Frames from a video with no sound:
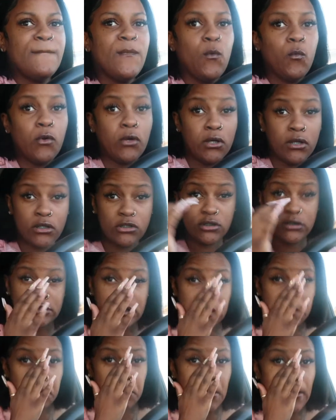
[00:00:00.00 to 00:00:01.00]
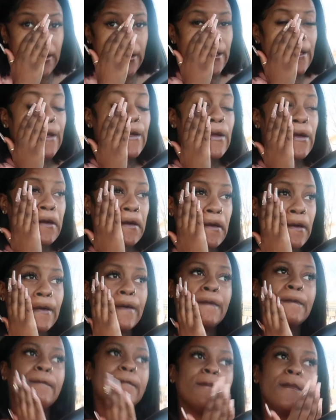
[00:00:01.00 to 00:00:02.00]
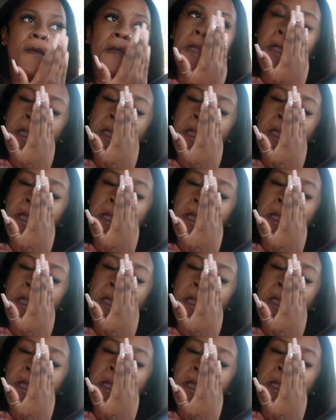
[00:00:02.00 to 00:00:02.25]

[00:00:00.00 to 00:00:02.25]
we're gonna just celebrate um,